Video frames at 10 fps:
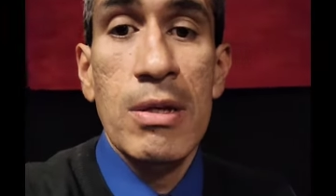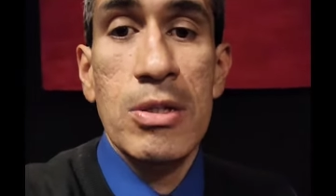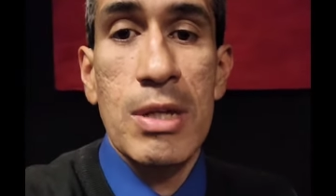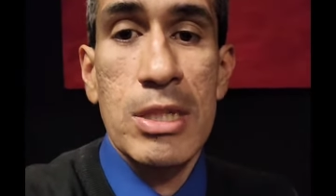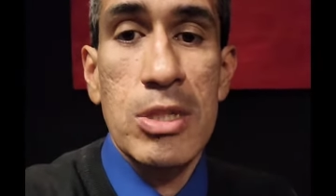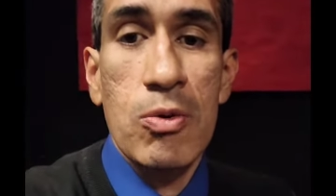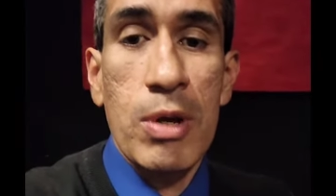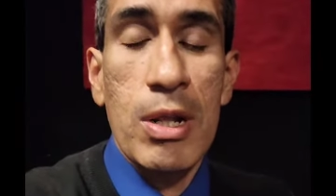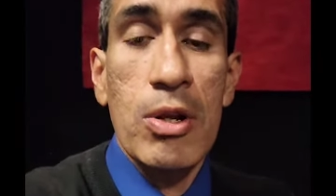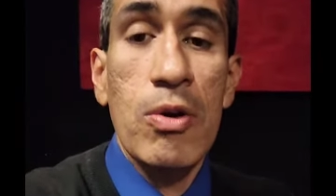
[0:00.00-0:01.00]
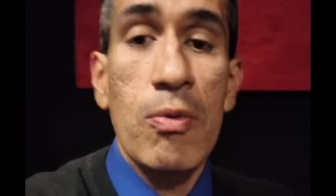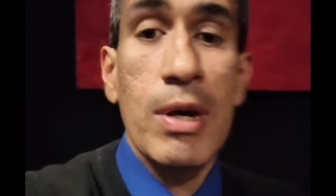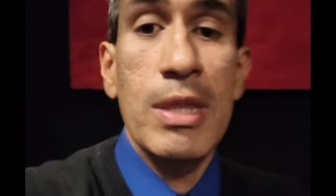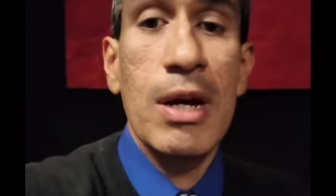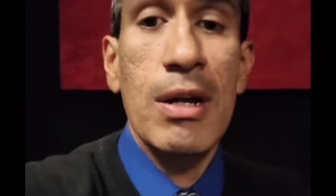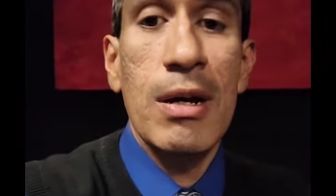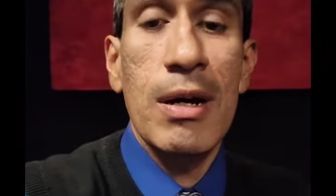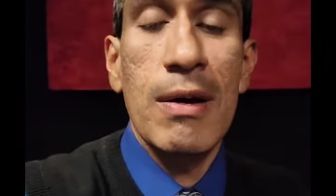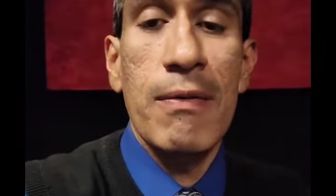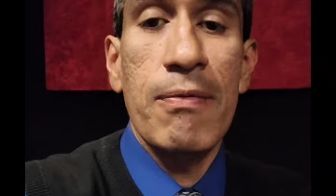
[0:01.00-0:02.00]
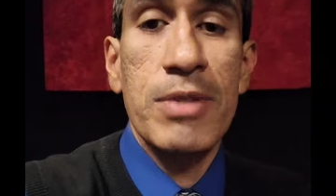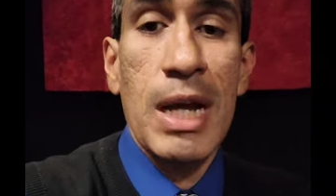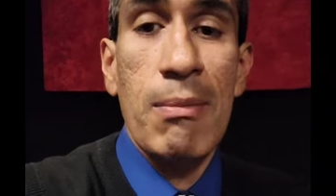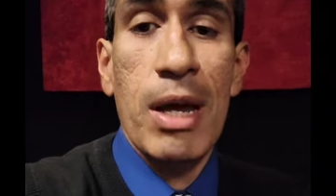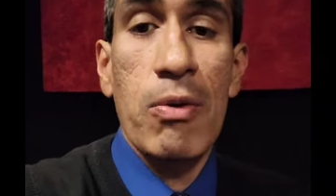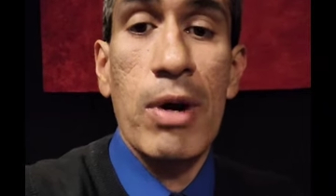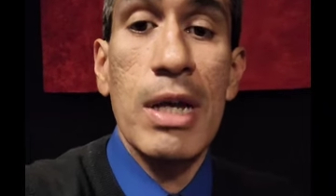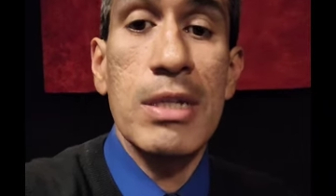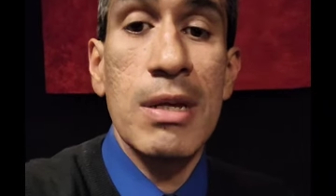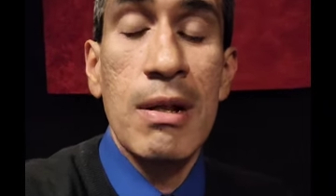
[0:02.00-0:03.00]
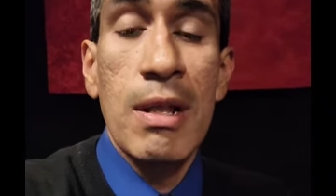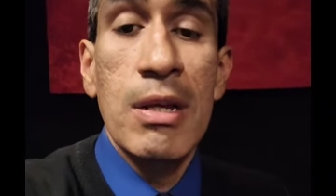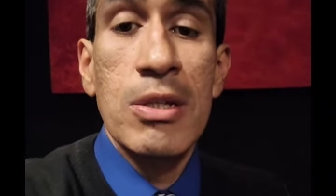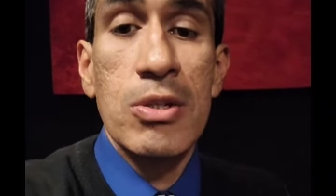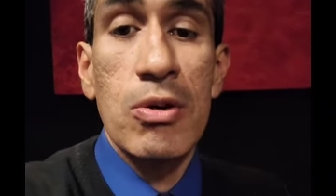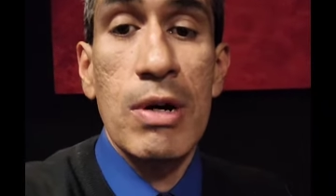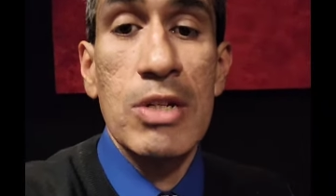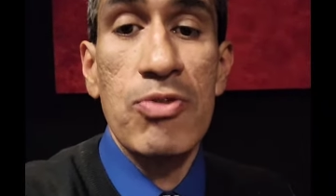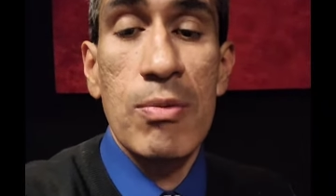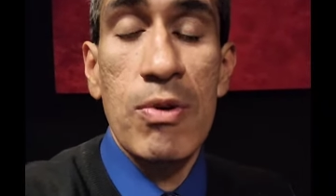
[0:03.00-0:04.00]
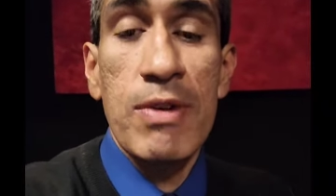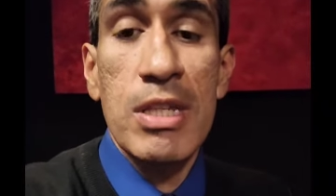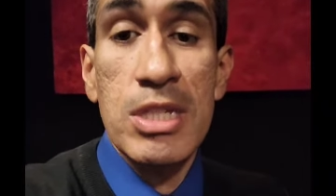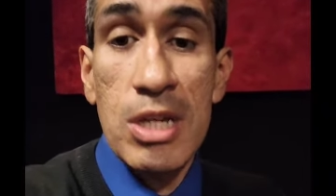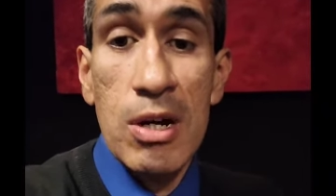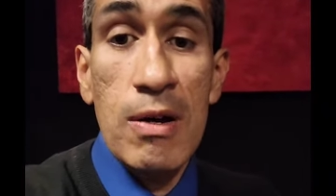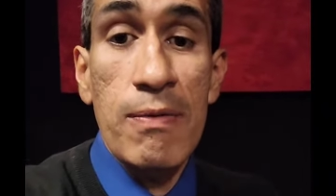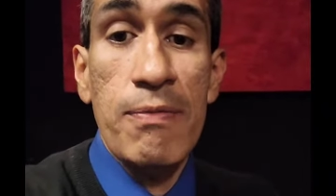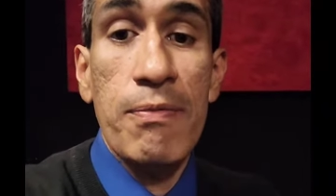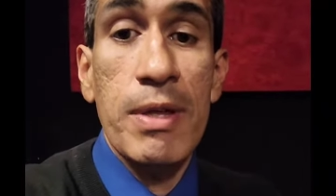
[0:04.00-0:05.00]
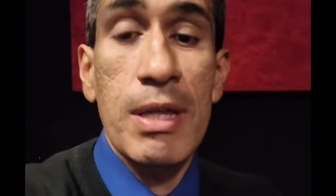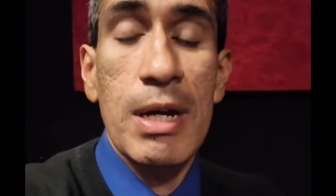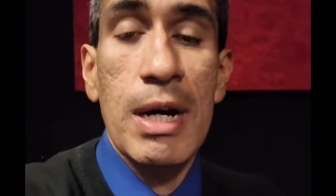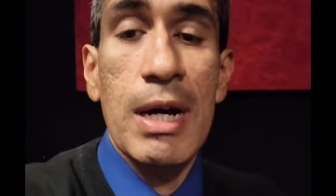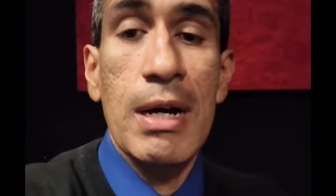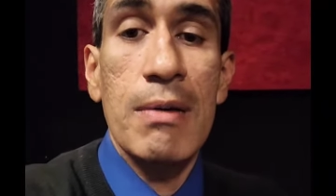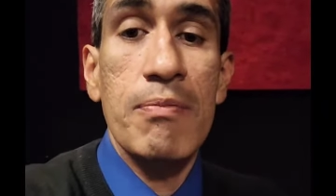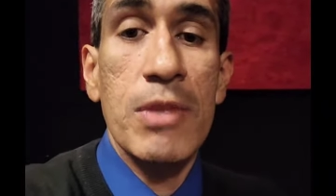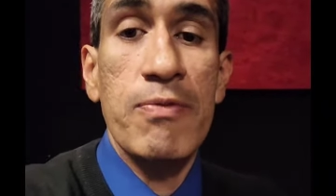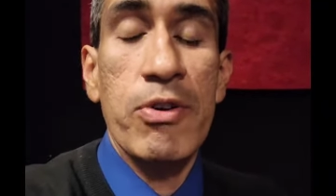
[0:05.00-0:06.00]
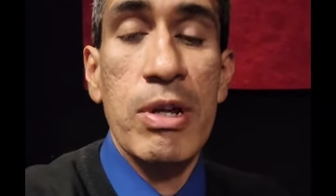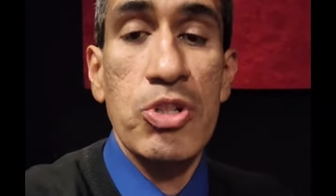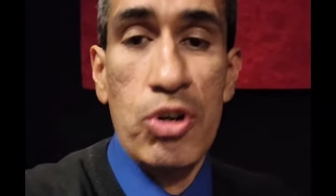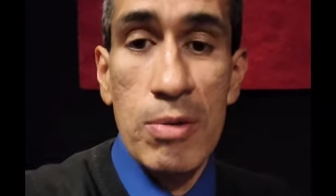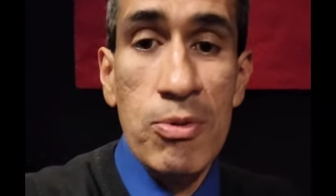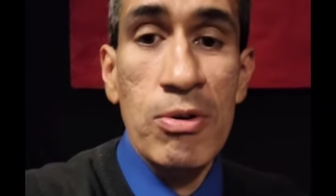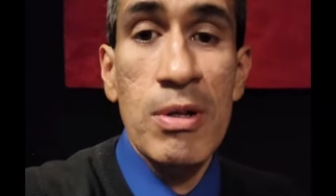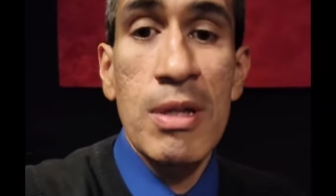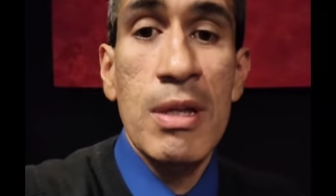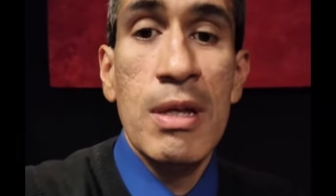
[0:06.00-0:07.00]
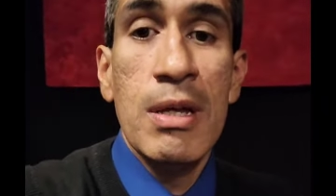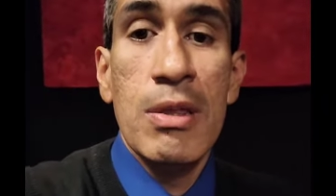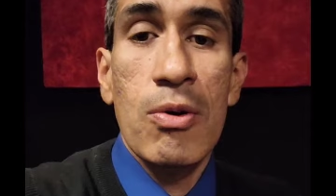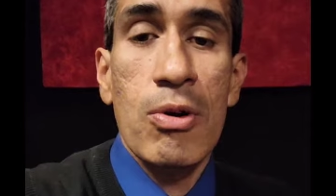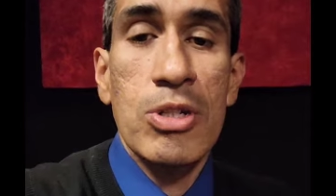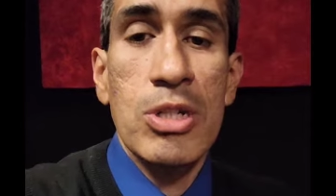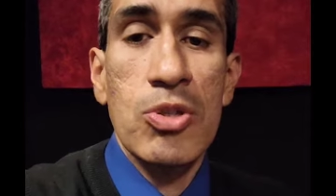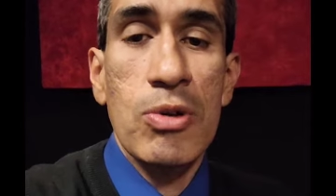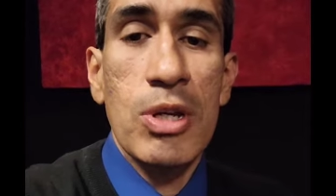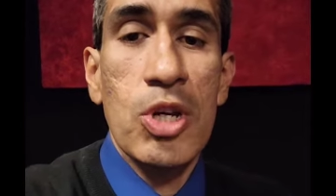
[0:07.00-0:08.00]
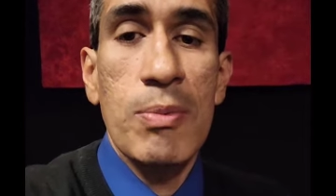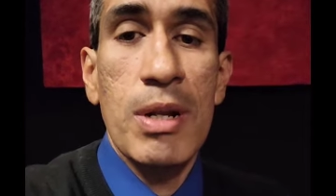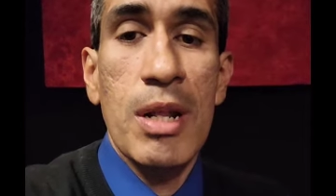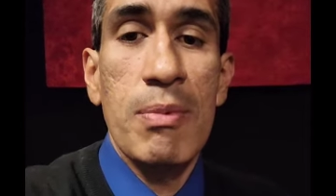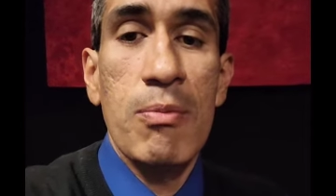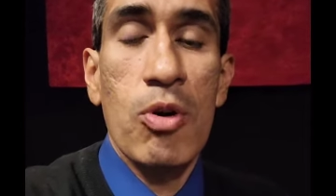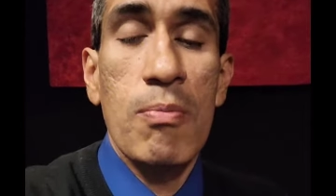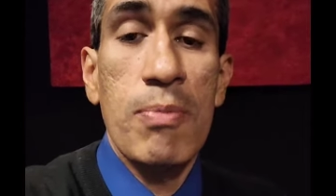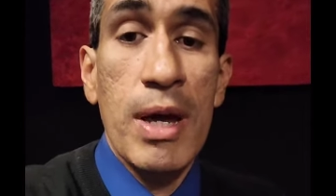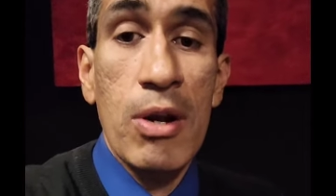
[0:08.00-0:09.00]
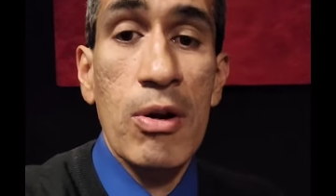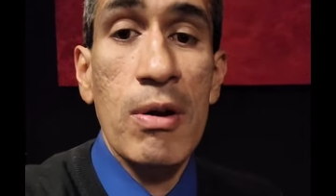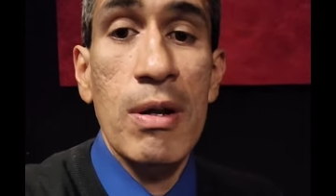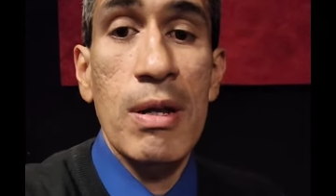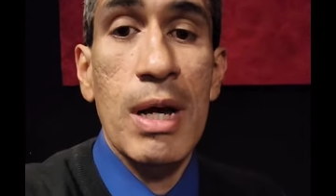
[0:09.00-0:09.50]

So that's the quick little rundown of timeline-wise. So as for the movie itself, very enjoyable. The origin story could have been a little bit more better.